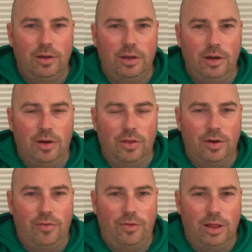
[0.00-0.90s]

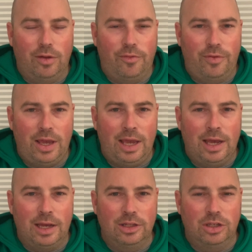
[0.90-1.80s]
their fellow
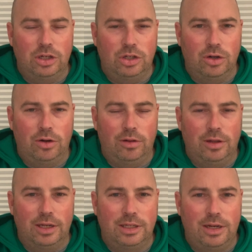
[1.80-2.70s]
fans,
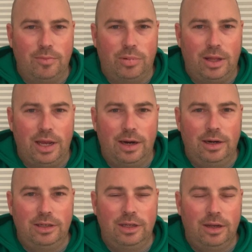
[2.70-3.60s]
journalists, and
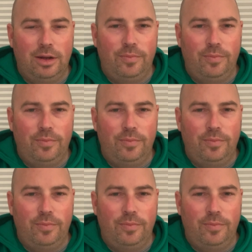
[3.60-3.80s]
players.